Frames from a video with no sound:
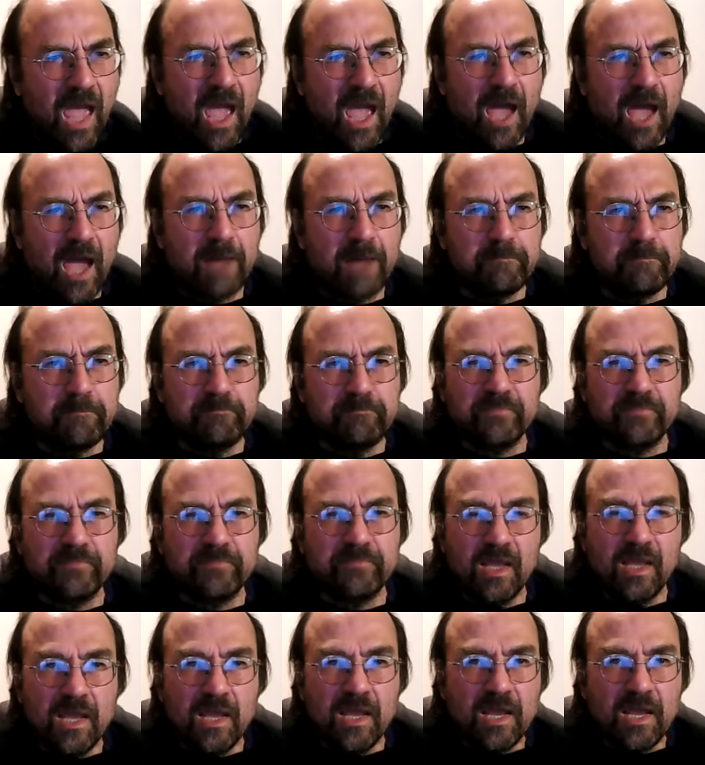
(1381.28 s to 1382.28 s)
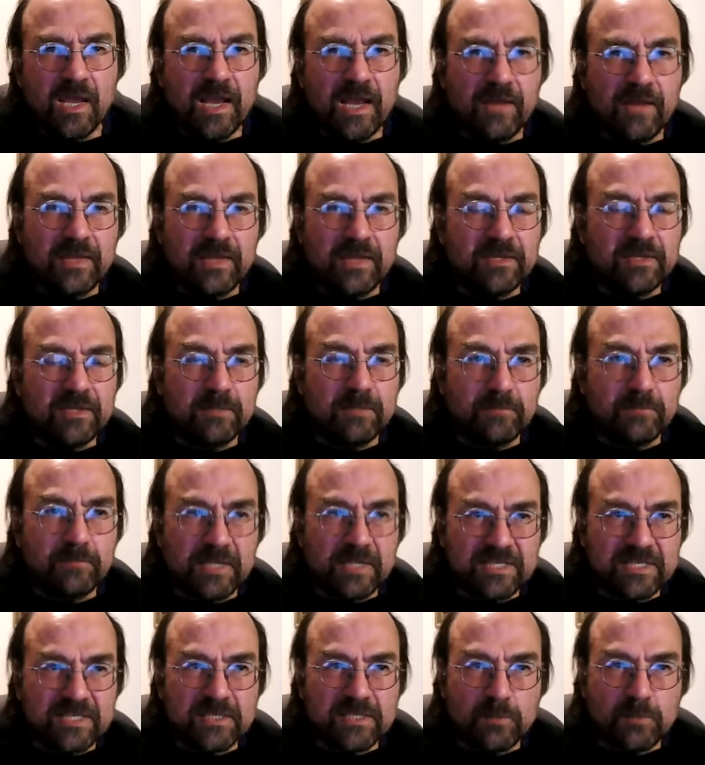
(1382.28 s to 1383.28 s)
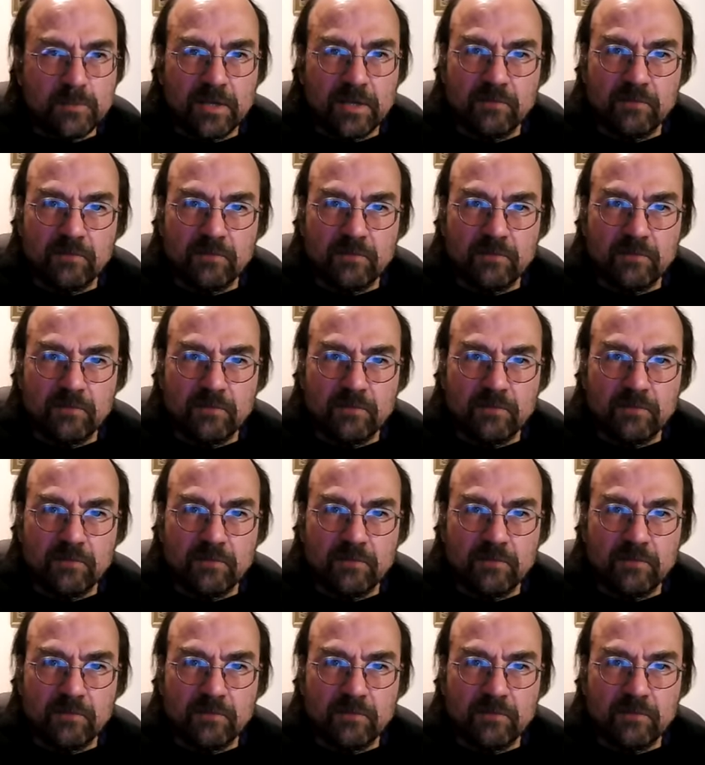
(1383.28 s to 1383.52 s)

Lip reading: Now then, this is where the